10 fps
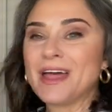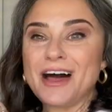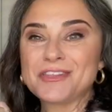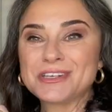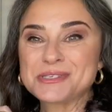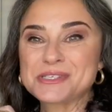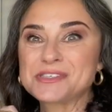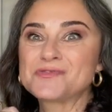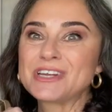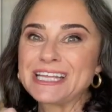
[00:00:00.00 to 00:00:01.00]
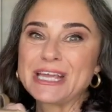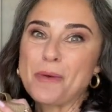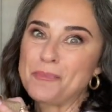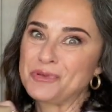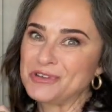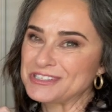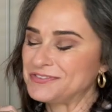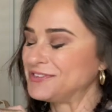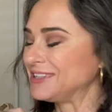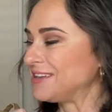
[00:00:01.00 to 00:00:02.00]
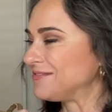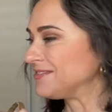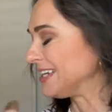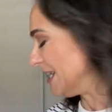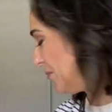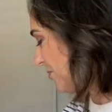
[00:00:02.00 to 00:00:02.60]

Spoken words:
I thought this was really beautiful and really